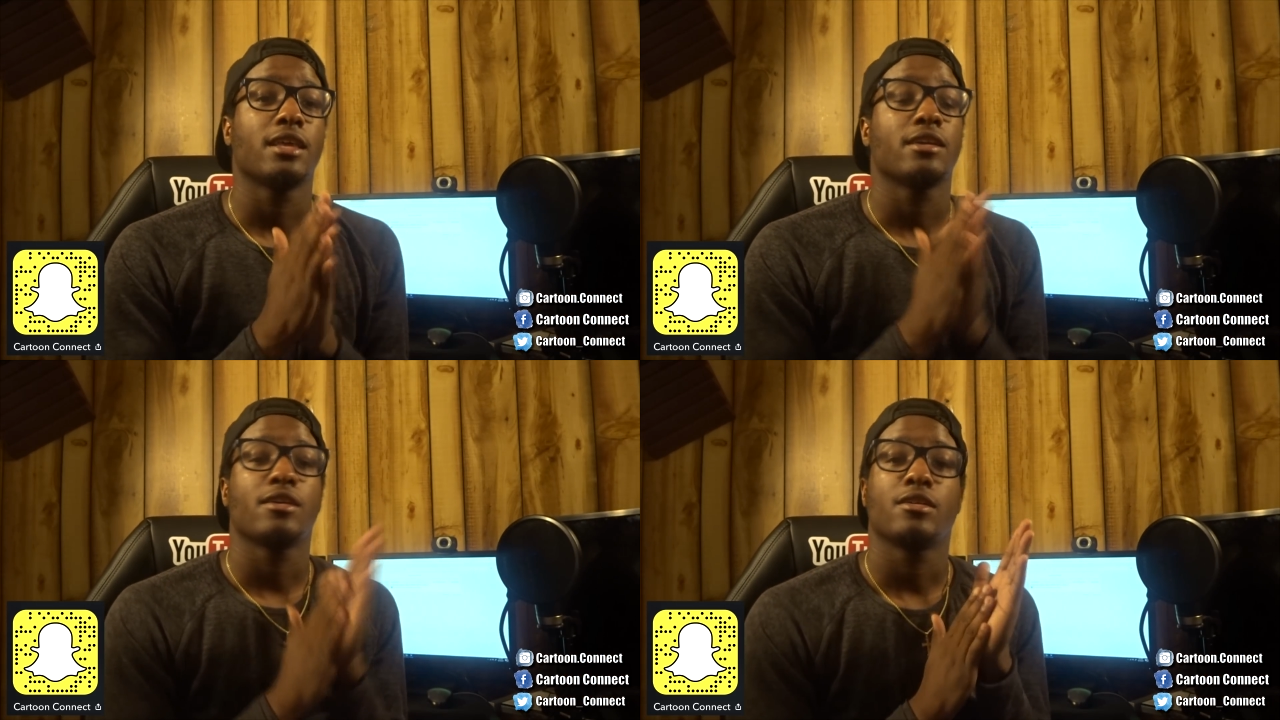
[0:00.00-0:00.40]

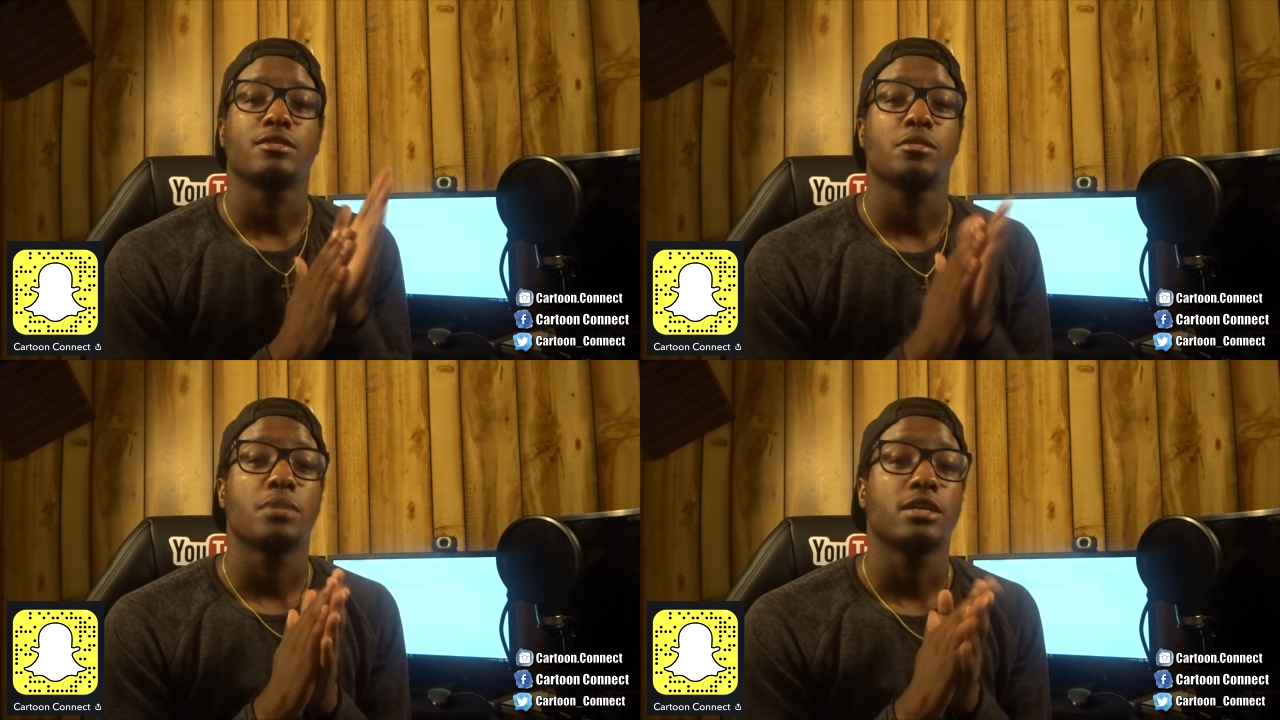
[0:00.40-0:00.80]
Thank y'all
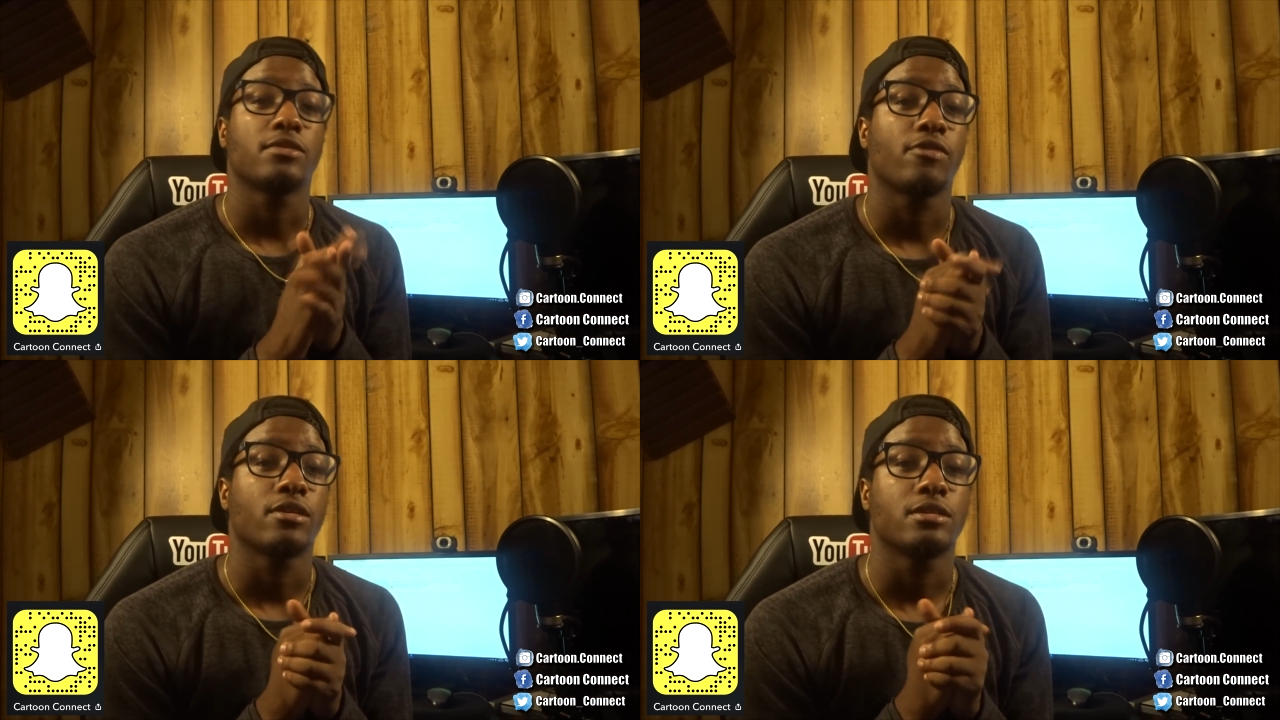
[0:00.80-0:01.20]
so
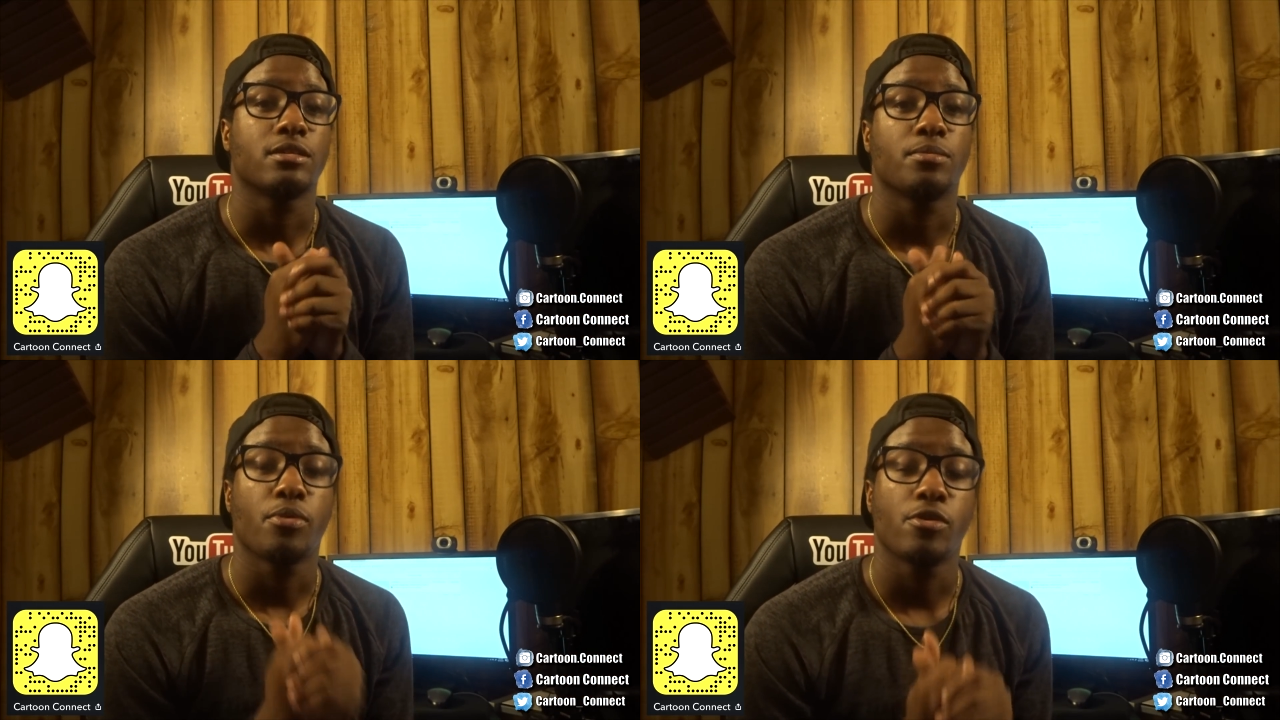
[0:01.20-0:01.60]
much for the
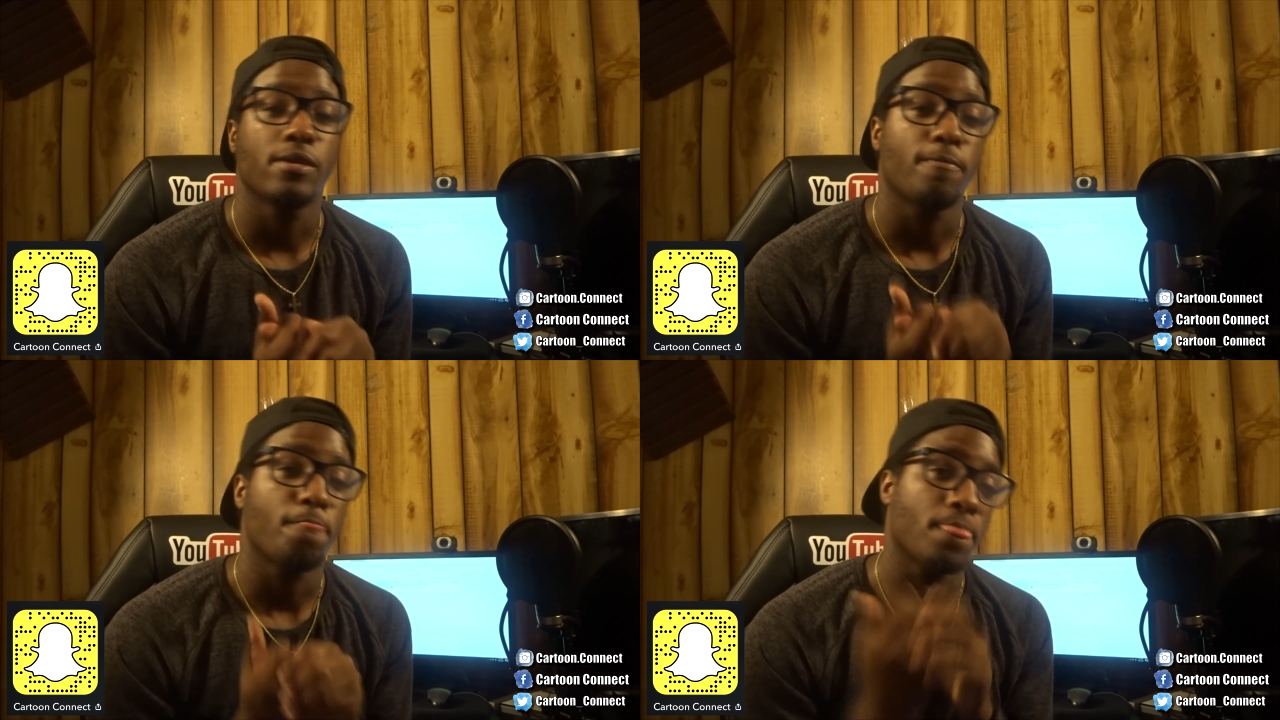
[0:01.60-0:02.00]

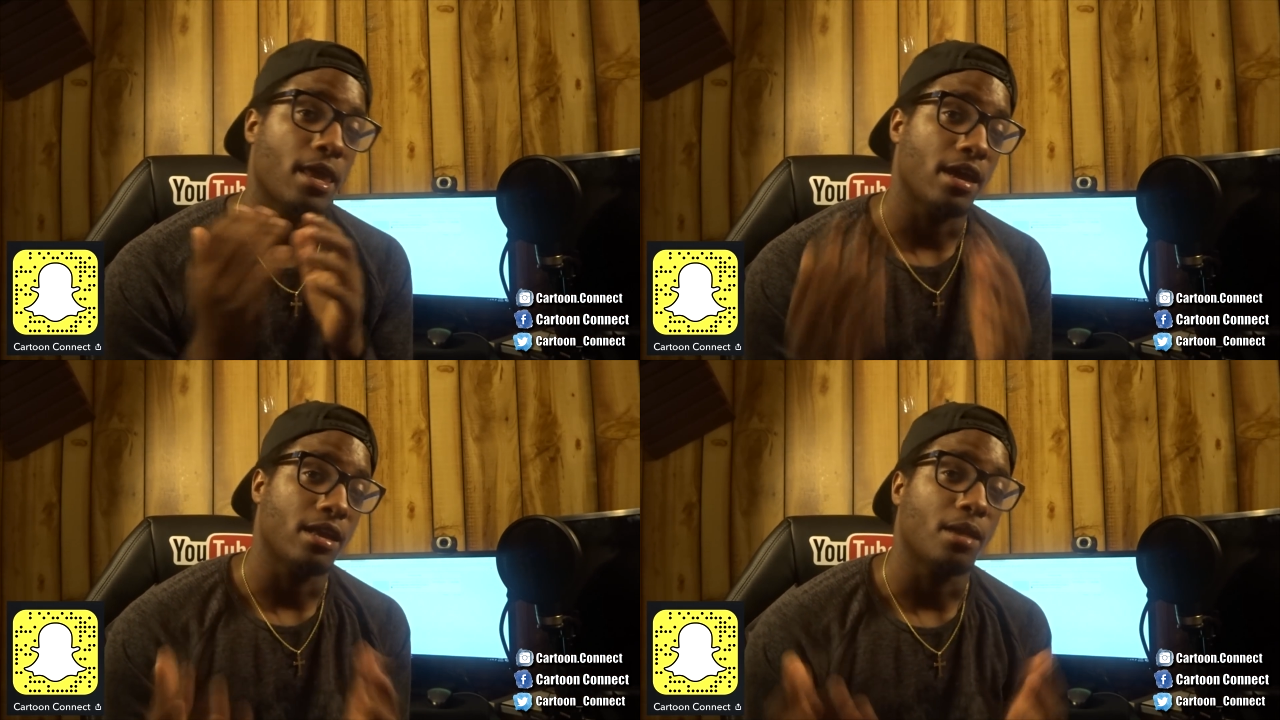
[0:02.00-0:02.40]
support,
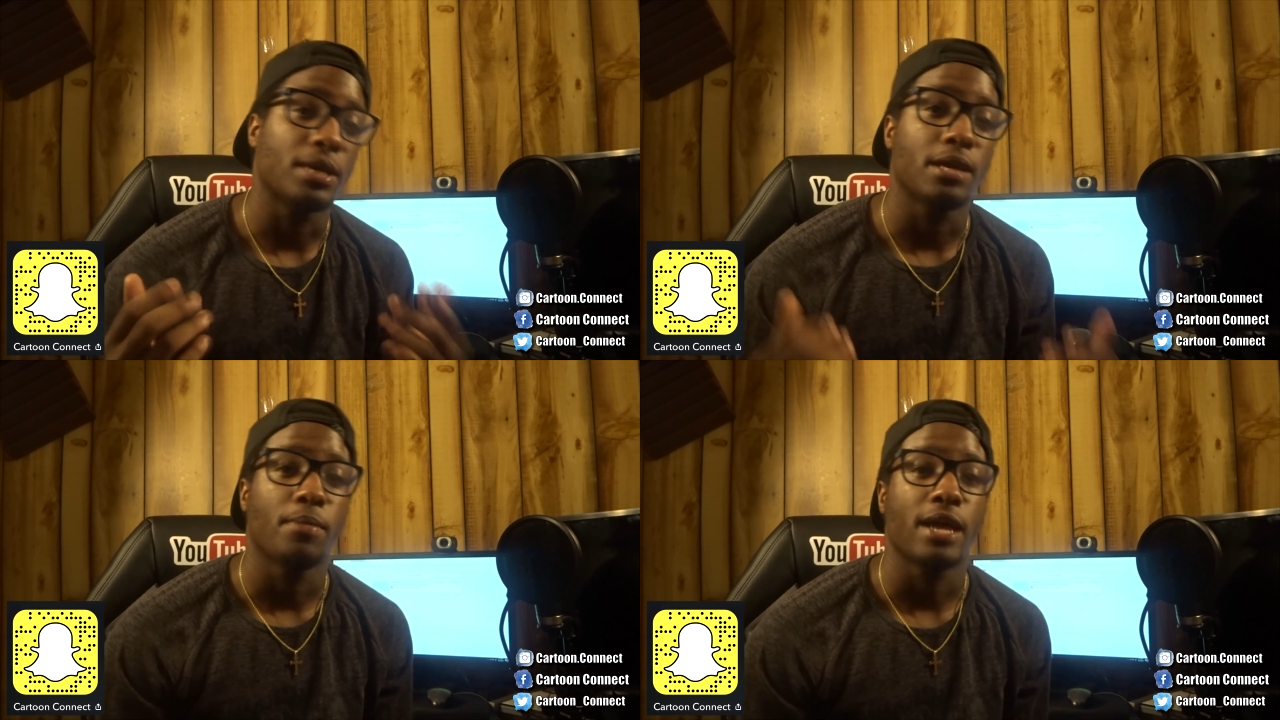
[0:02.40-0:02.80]
and I'm
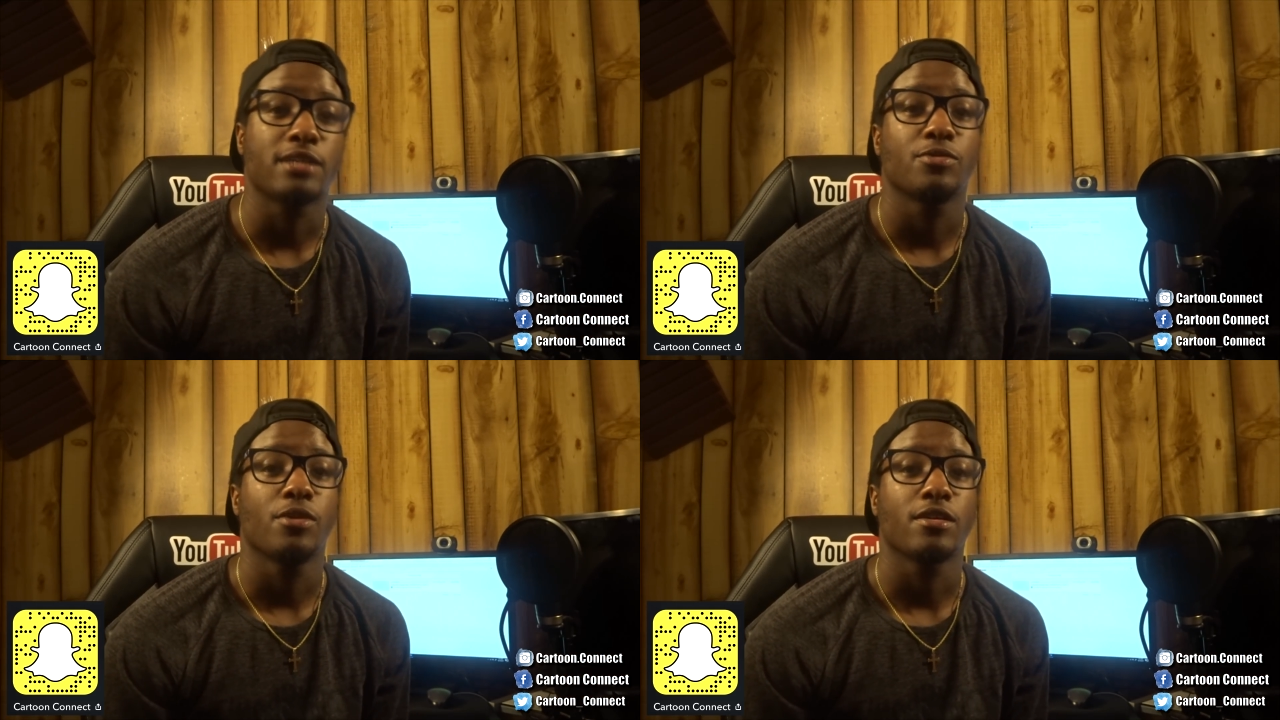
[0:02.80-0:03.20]
gonna get
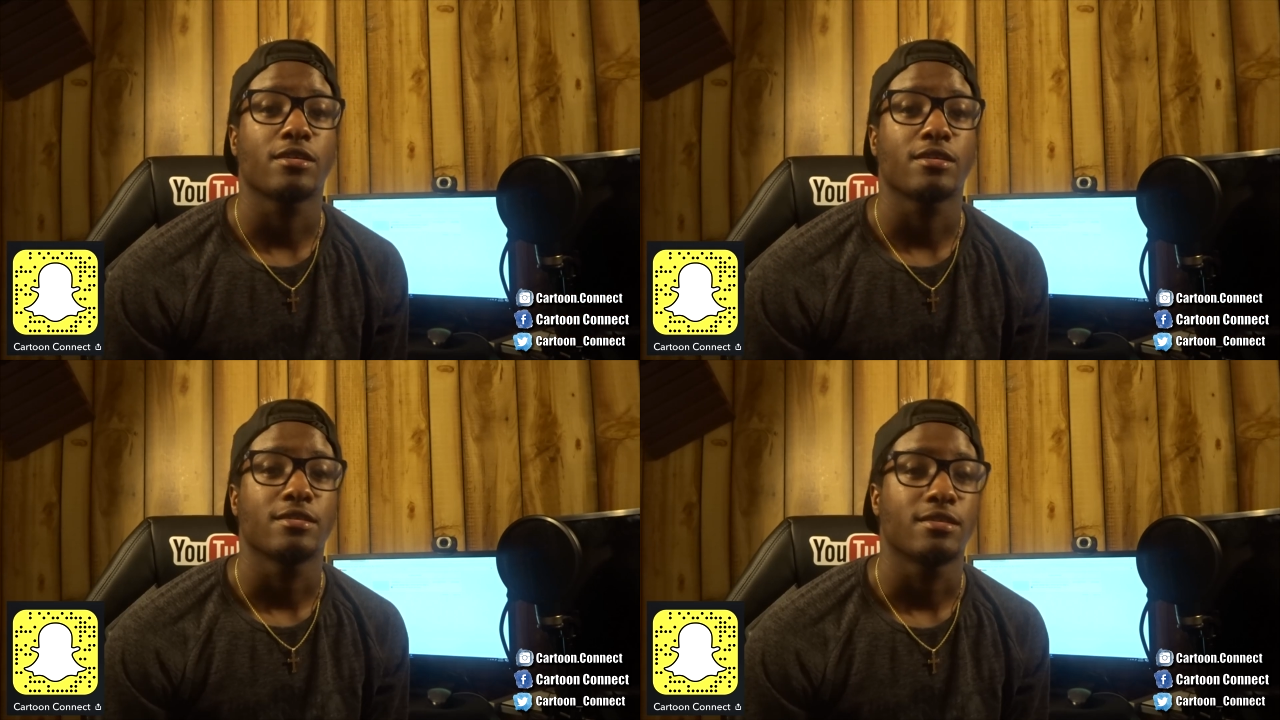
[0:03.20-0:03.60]
back to work,